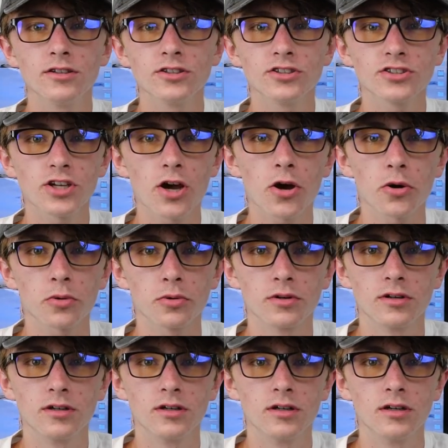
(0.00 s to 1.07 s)
So,
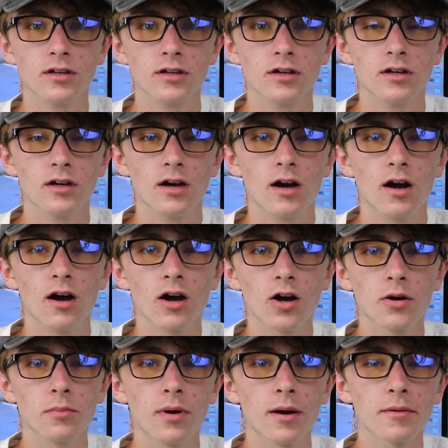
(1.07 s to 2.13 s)

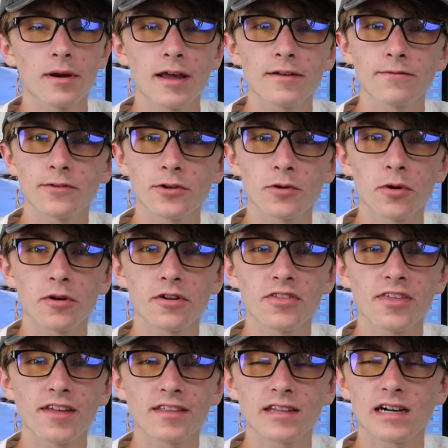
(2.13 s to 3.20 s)
I would hate for you all to
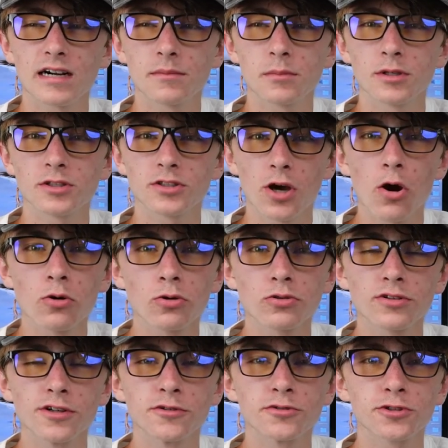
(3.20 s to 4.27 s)
think that I'm a total
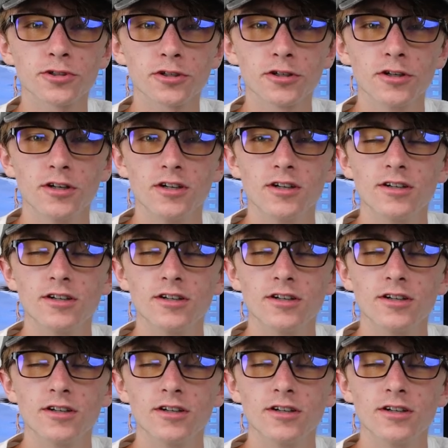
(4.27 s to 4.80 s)
loser.